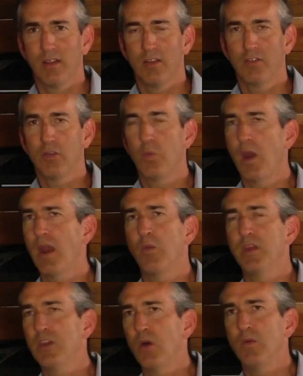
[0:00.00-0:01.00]
To where
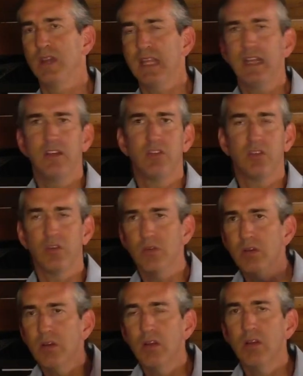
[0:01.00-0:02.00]
we don't need
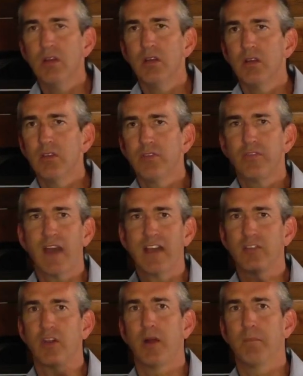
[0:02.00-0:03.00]
to
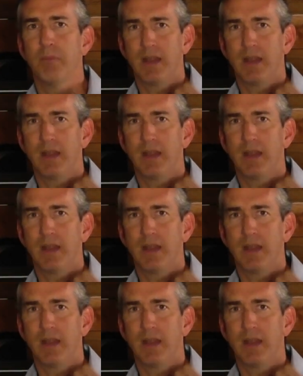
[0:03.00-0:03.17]
fast or not,